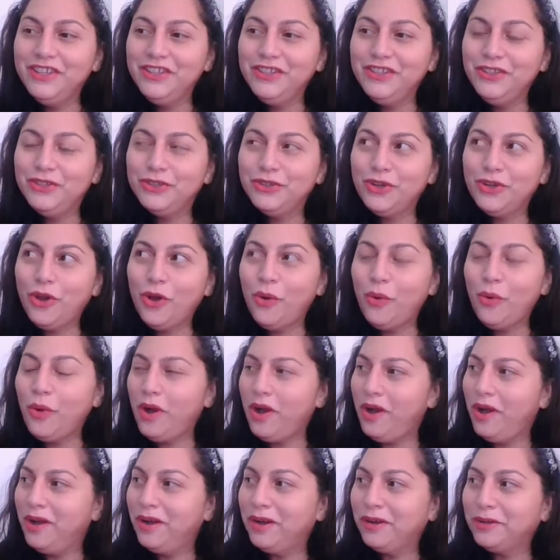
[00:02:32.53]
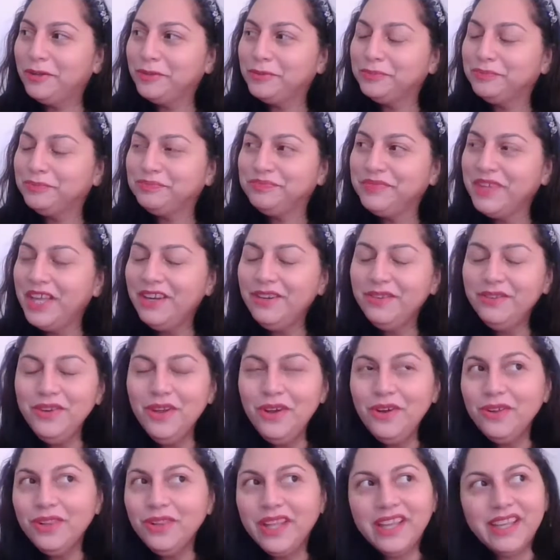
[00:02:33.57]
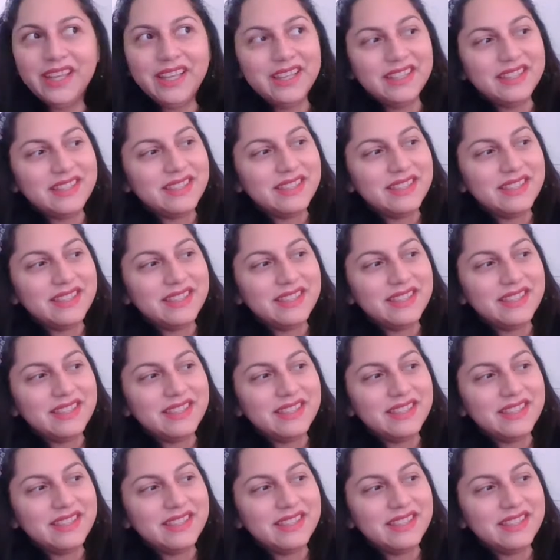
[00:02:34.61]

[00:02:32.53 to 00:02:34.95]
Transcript: don't know, like